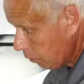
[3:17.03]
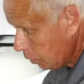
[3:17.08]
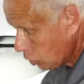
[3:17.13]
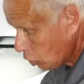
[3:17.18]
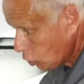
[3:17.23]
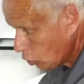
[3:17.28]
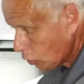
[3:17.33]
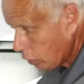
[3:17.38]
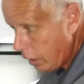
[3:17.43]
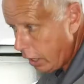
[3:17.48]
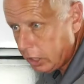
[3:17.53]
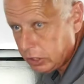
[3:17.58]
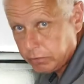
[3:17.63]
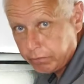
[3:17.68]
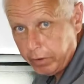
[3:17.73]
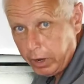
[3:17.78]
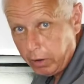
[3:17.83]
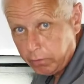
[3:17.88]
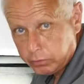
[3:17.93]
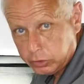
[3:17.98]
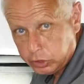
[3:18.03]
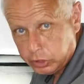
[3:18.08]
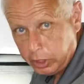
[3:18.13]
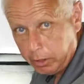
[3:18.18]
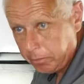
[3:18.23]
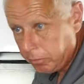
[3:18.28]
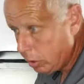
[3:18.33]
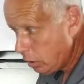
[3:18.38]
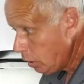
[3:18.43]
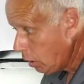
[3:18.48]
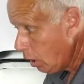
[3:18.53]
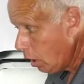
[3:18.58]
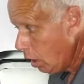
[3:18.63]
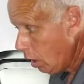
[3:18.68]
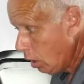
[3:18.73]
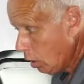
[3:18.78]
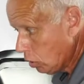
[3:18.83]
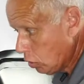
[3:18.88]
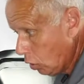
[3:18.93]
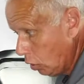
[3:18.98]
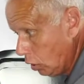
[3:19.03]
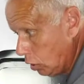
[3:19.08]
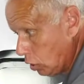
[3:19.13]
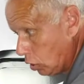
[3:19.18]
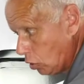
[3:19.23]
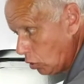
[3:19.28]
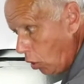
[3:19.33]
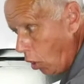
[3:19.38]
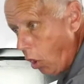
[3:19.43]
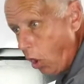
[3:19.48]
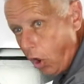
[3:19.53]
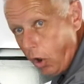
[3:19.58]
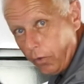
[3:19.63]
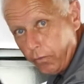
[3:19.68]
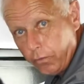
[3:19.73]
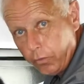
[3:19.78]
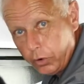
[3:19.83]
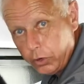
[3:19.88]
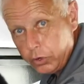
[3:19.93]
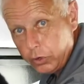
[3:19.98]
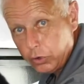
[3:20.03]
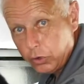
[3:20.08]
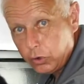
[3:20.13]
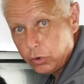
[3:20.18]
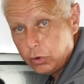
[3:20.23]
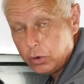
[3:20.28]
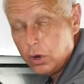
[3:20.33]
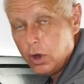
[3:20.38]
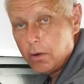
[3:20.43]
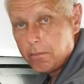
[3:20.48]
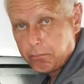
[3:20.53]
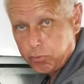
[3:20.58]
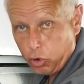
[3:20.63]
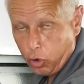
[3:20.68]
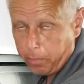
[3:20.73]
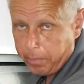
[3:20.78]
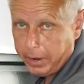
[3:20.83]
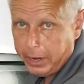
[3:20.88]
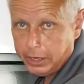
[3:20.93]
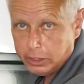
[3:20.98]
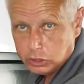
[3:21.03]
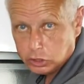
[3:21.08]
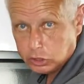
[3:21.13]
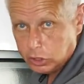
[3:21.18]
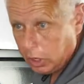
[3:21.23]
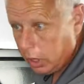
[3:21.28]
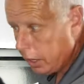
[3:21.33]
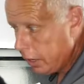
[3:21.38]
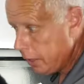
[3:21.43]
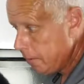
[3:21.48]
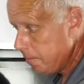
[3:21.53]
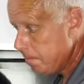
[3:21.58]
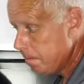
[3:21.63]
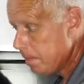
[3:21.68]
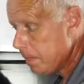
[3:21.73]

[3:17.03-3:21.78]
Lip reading: This is your gas valve assembly. So this is all for your propane side.